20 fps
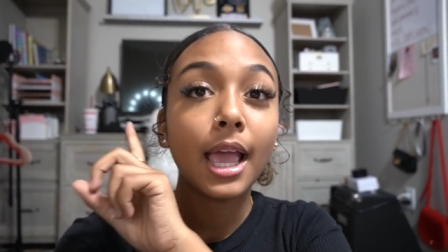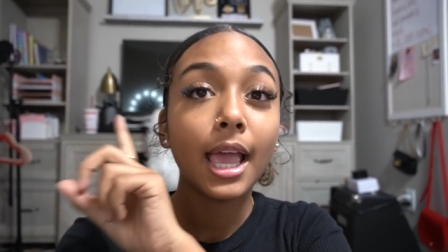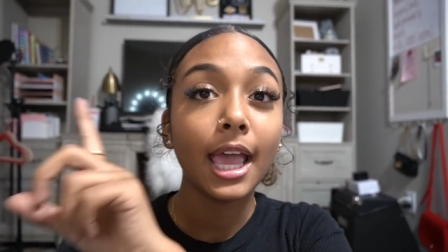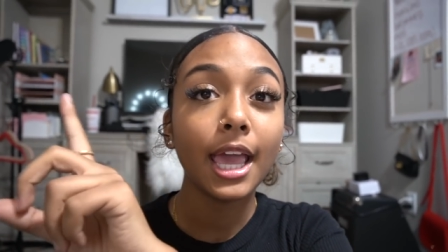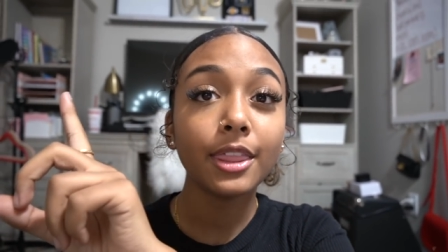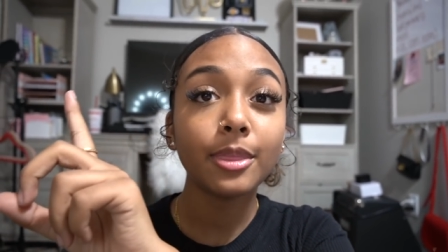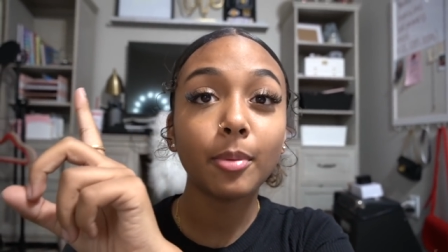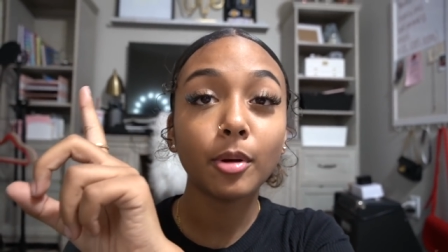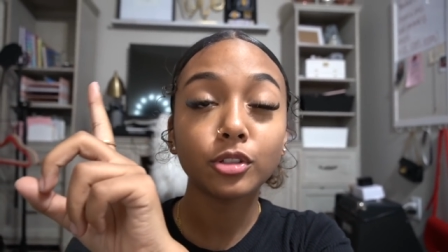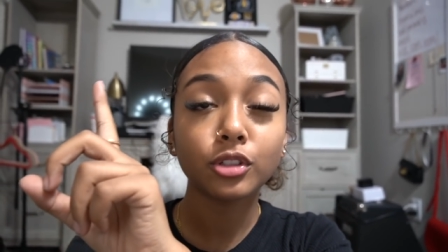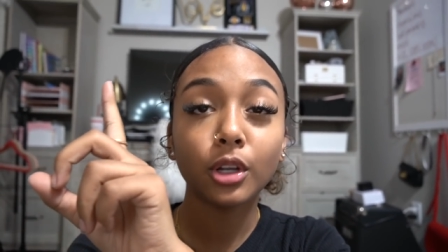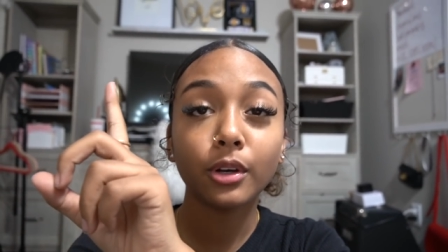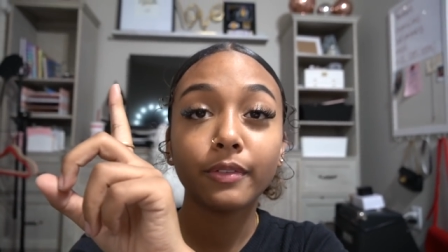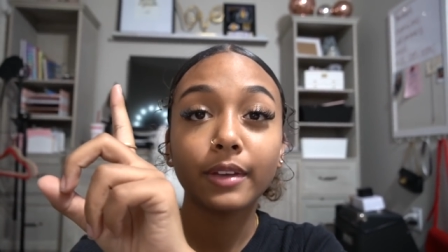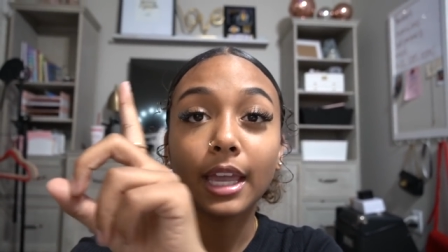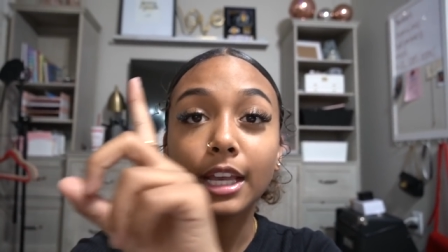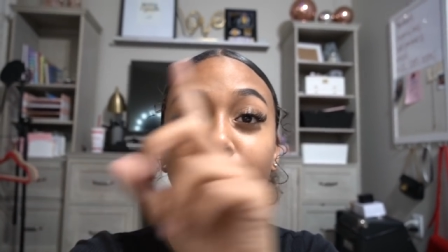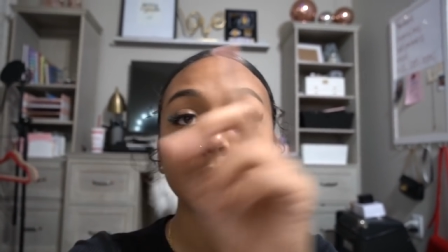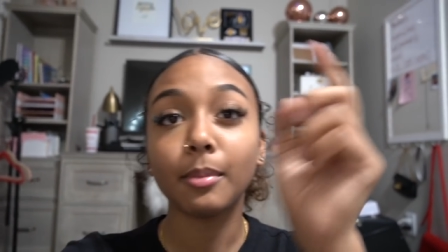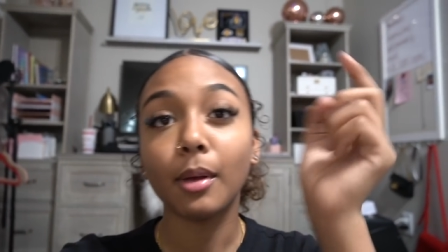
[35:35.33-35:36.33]
Hit the post
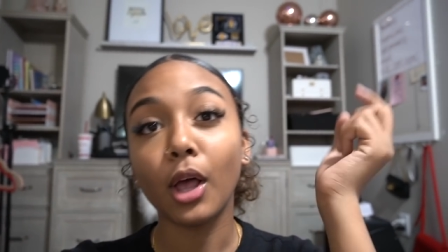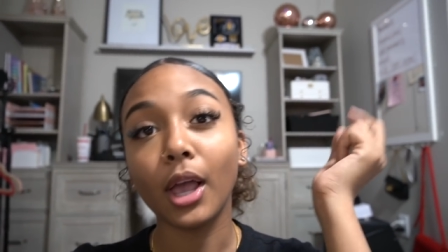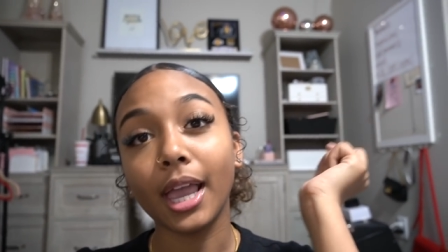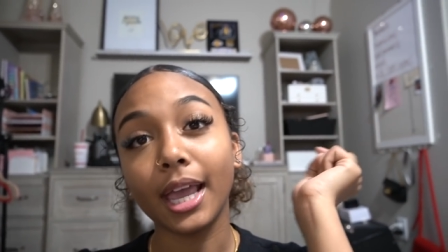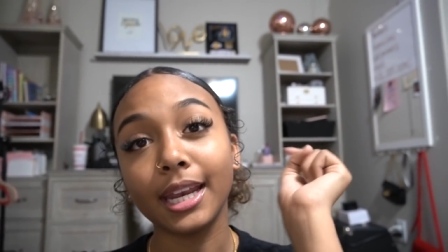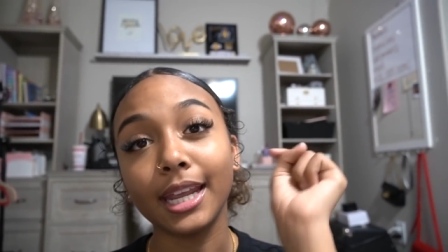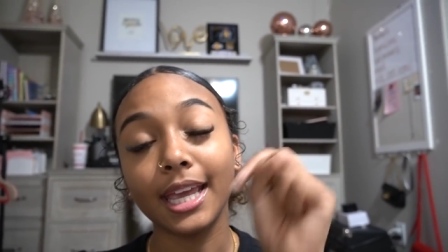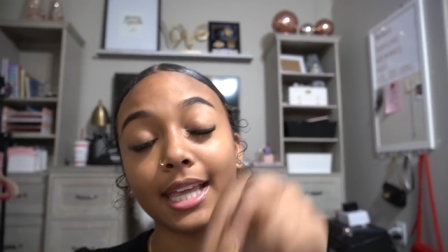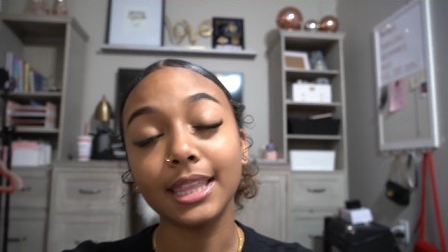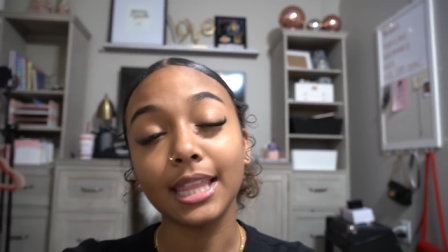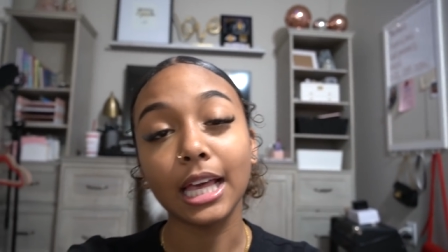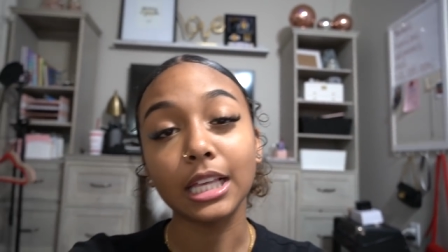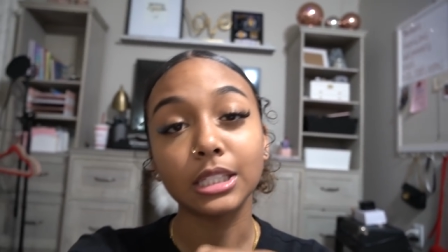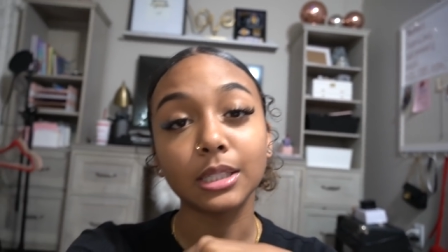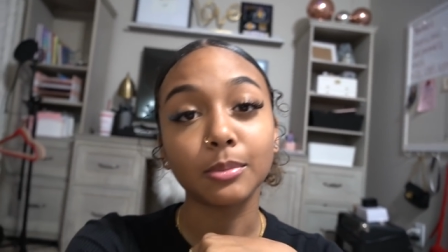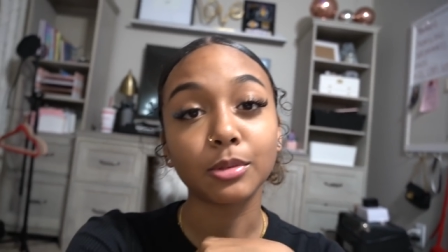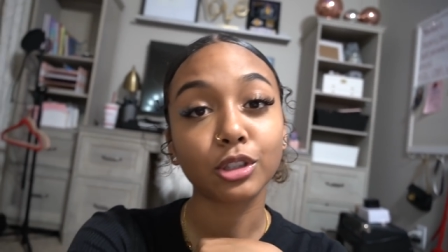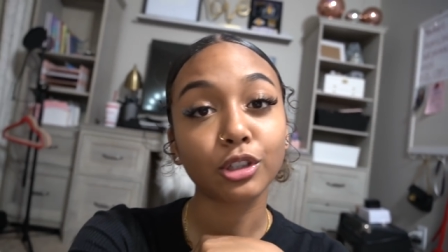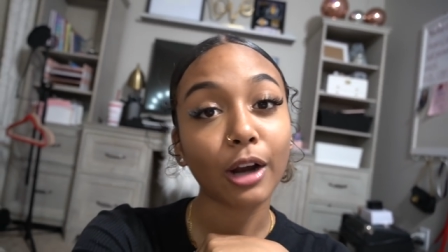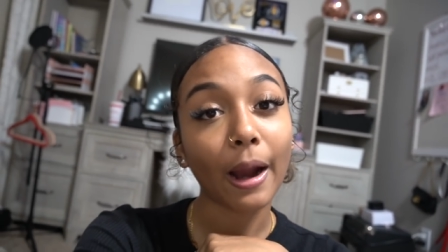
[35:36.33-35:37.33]
notification bell and hit that
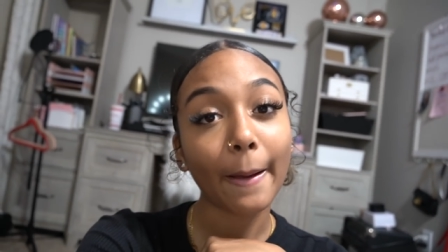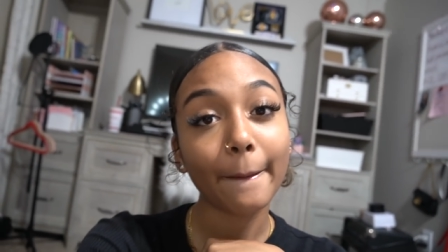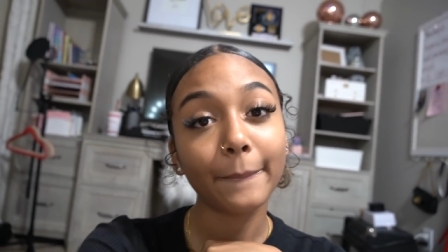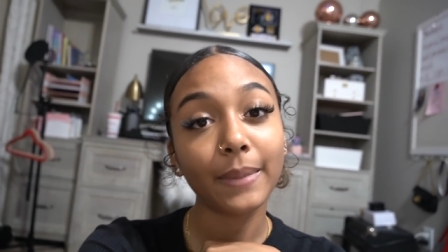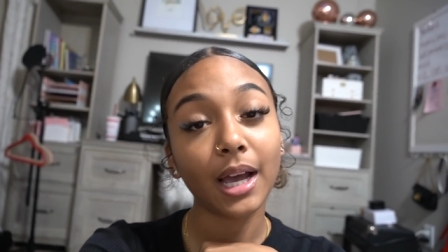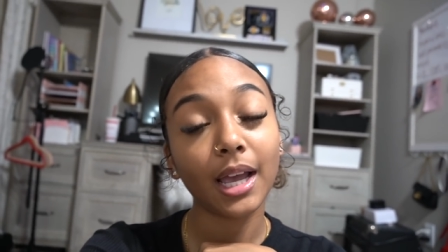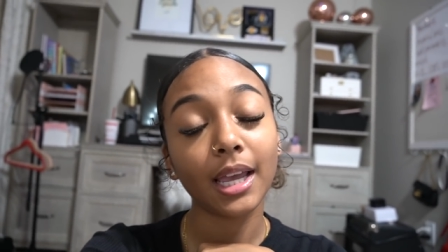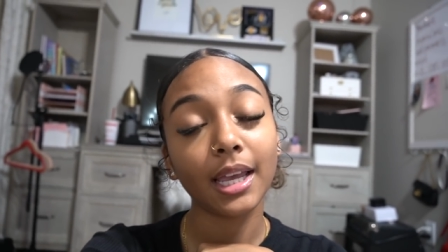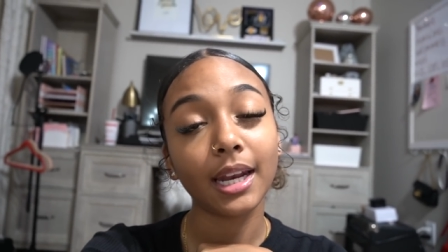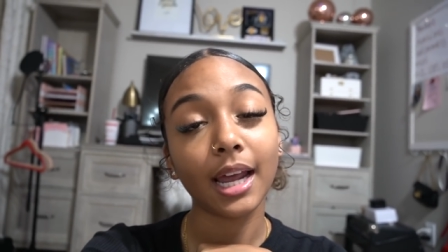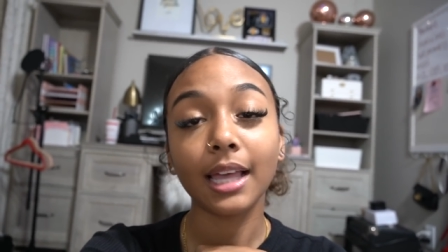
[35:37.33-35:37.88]
subscribe button.